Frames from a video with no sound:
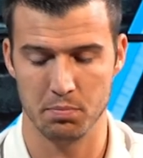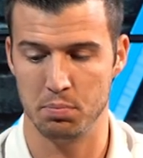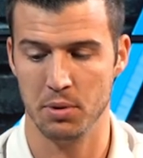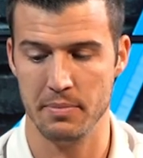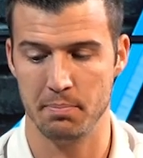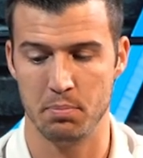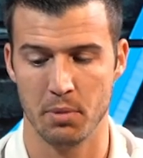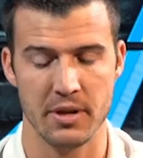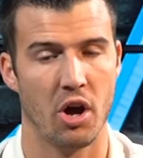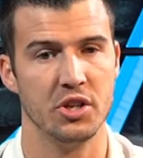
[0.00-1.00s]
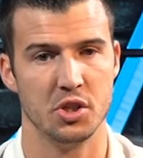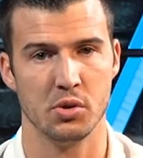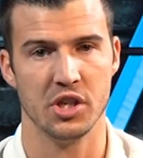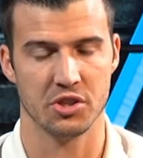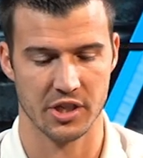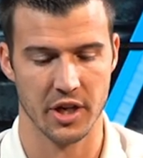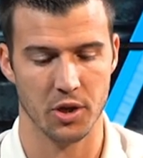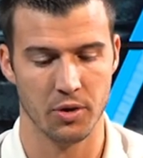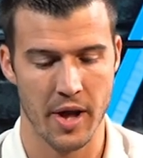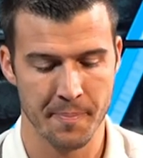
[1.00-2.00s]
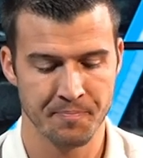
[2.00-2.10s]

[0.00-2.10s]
put, put me onto years ago.